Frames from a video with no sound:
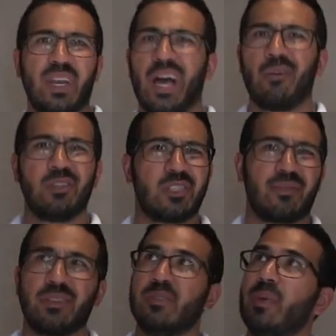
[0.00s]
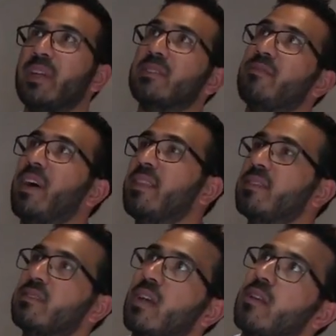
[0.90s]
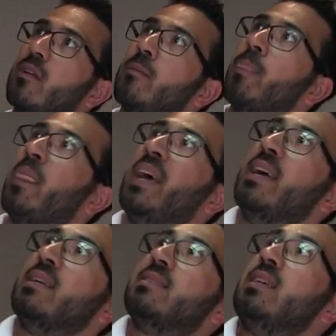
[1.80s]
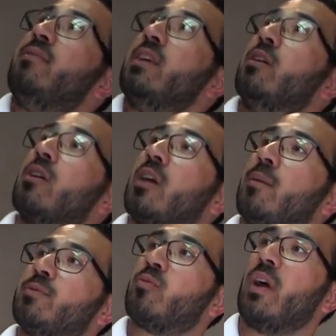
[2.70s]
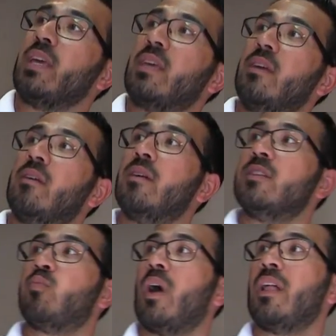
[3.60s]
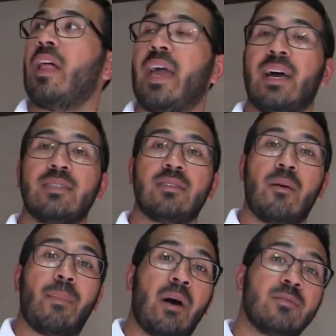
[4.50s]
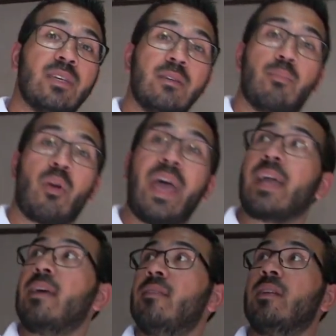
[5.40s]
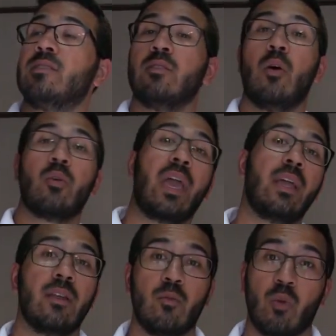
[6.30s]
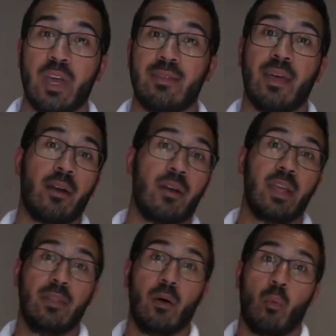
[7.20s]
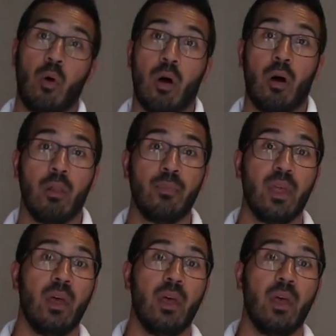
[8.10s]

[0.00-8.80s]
and down. You just have to spin it to find the signal. TV hookups right here, as well as a mounting bracket that is located right there in the wall.